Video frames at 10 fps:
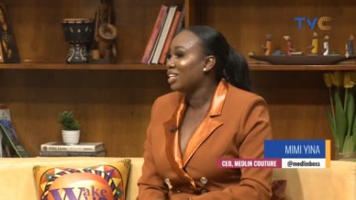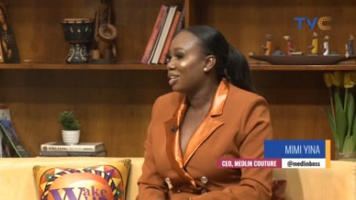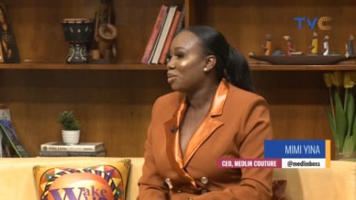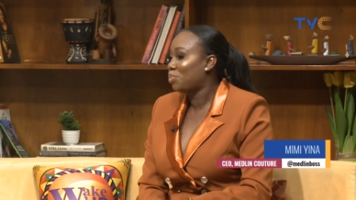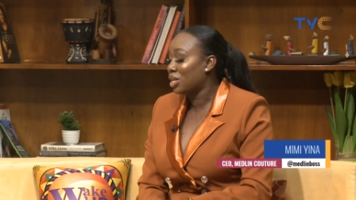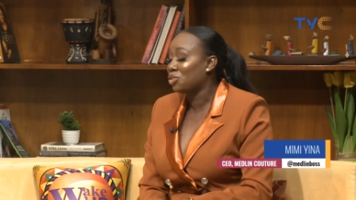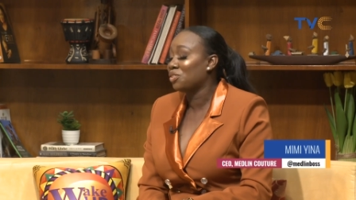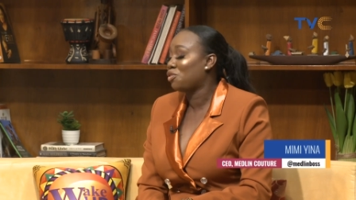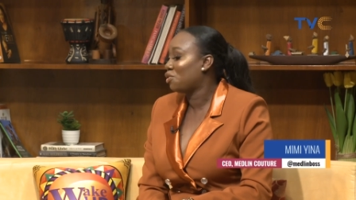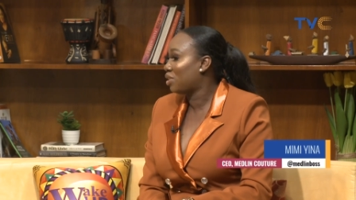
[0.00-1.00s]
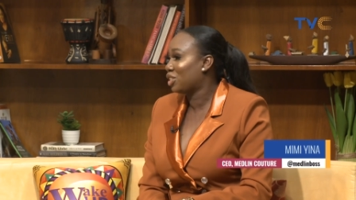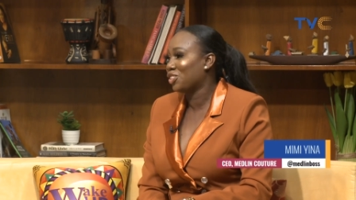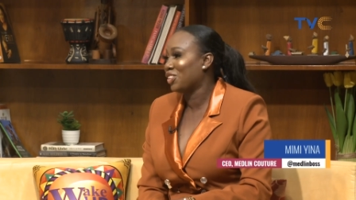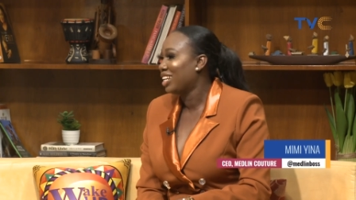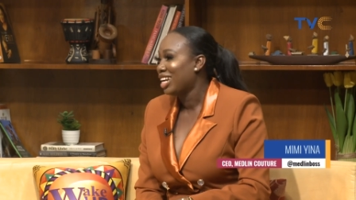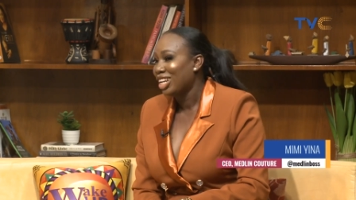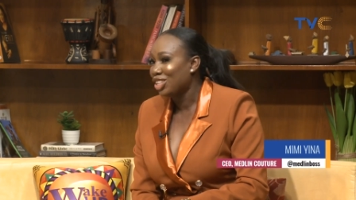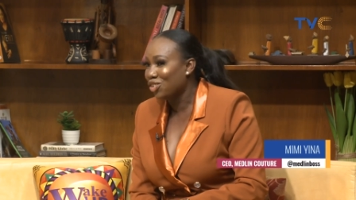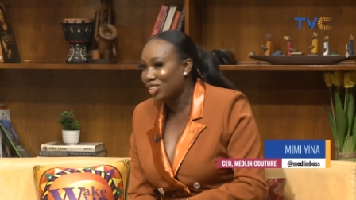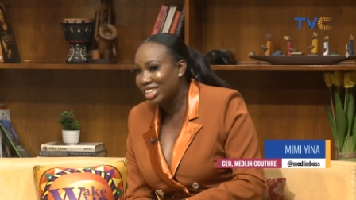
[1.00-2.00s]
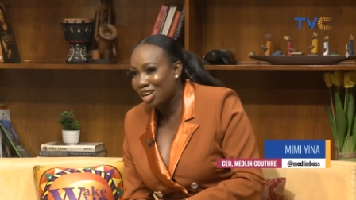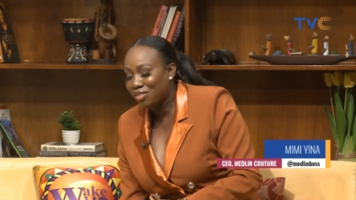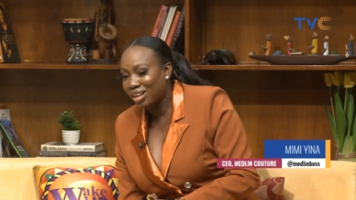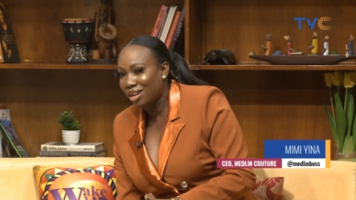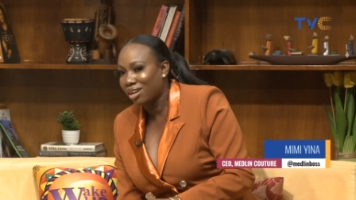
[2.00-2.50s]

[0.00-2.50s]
Yeah, wow. passion for fashion. You would never